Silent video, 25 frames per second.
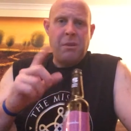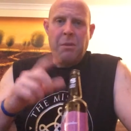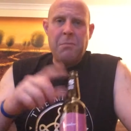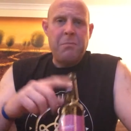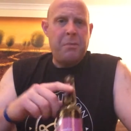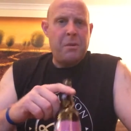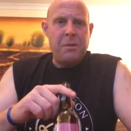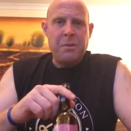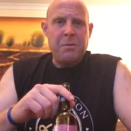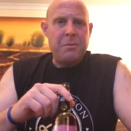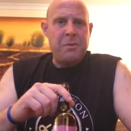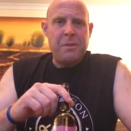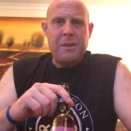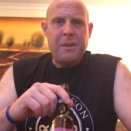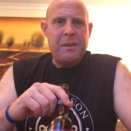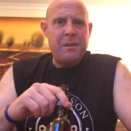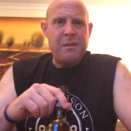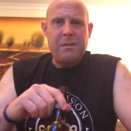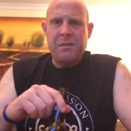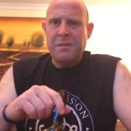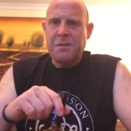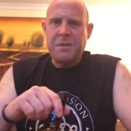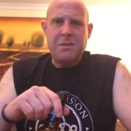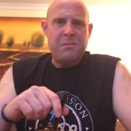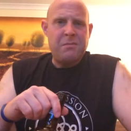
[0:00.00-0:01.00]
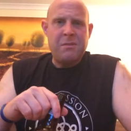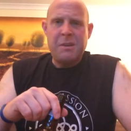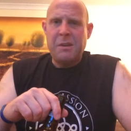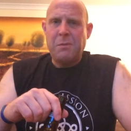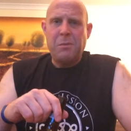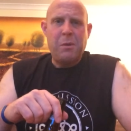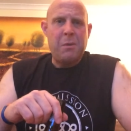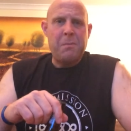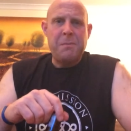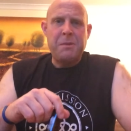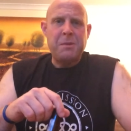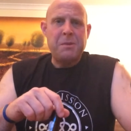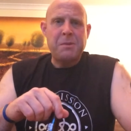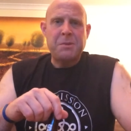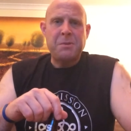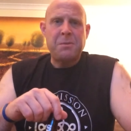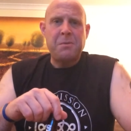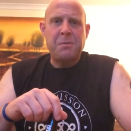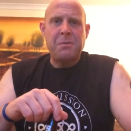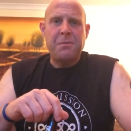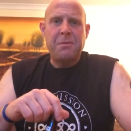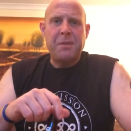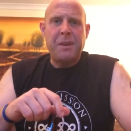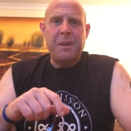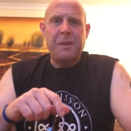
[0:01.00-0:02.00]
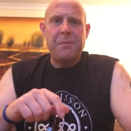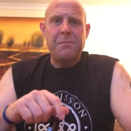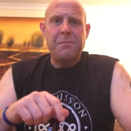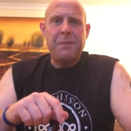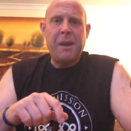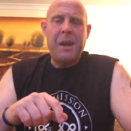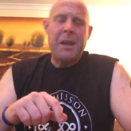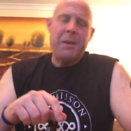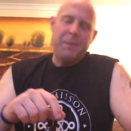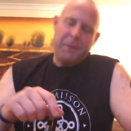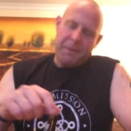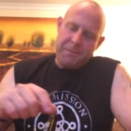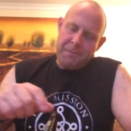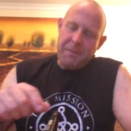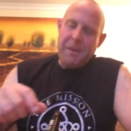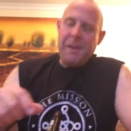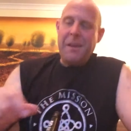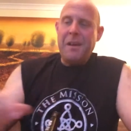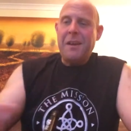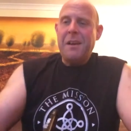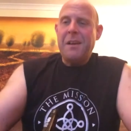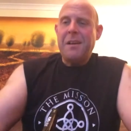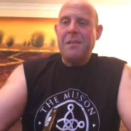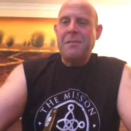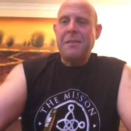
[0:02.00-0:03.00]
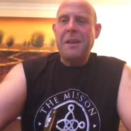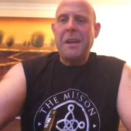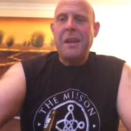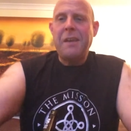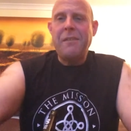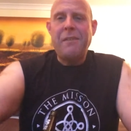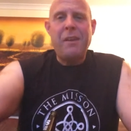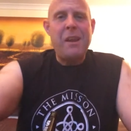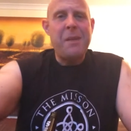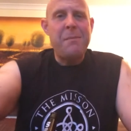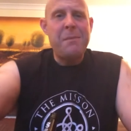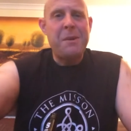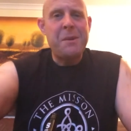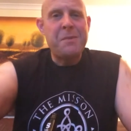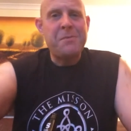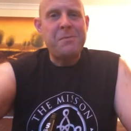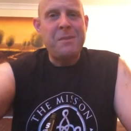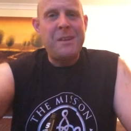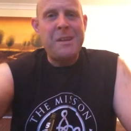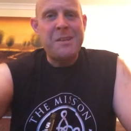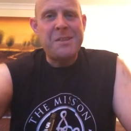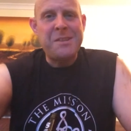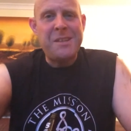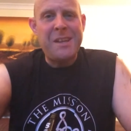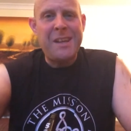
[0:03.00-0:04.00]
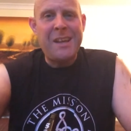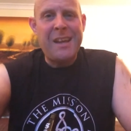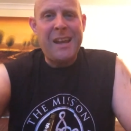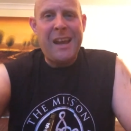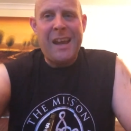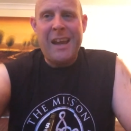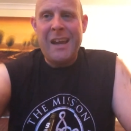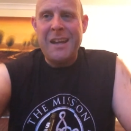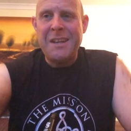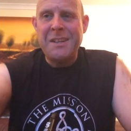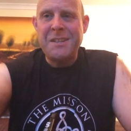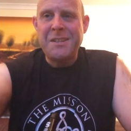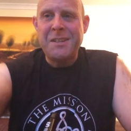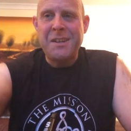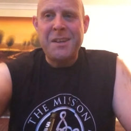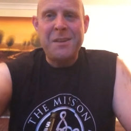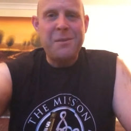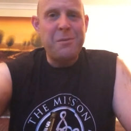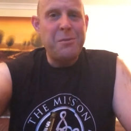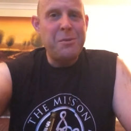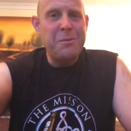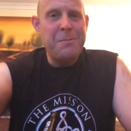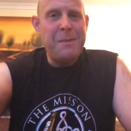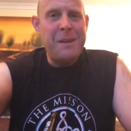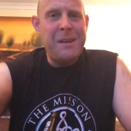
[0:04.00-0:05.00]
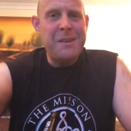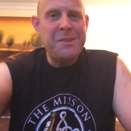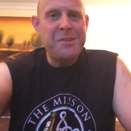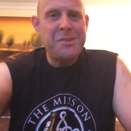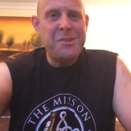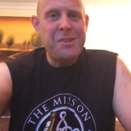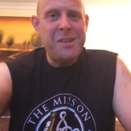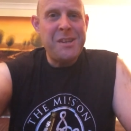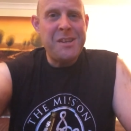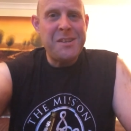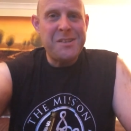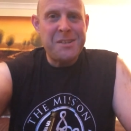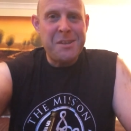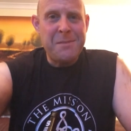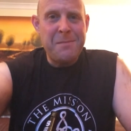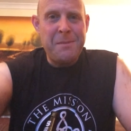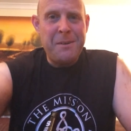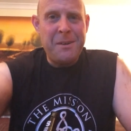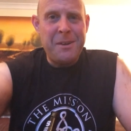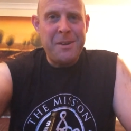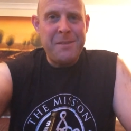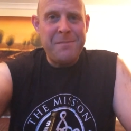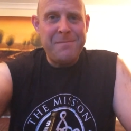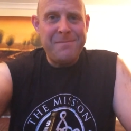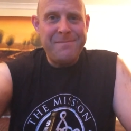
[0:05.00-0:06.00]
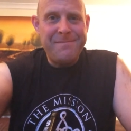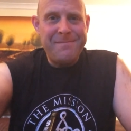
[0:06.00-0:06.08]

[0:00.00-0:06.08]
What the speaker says: bother with it because it really won't be your sort of thing. But anyway, thank you very much for listening and all the best. Cheers, goodbye.